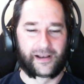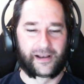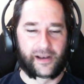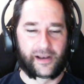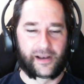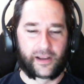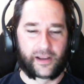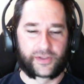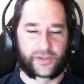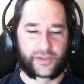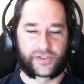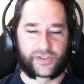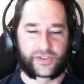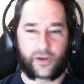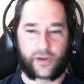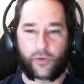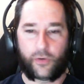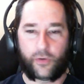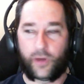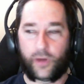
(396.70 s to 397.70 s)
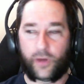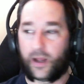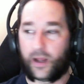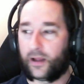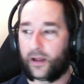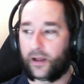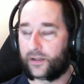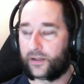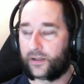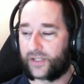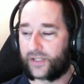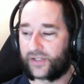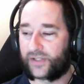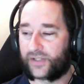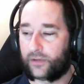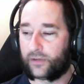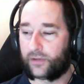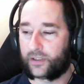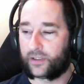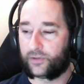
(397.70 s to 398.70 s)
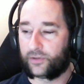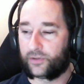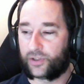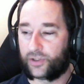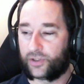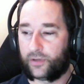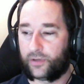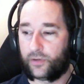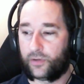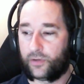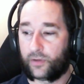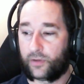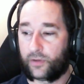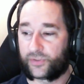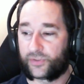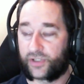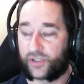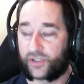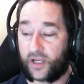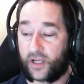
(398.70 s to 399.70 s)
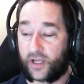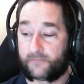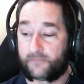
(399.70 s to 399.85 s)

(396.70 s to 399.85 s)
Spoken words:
So does that sound like a good show to you there, Mr. Chad?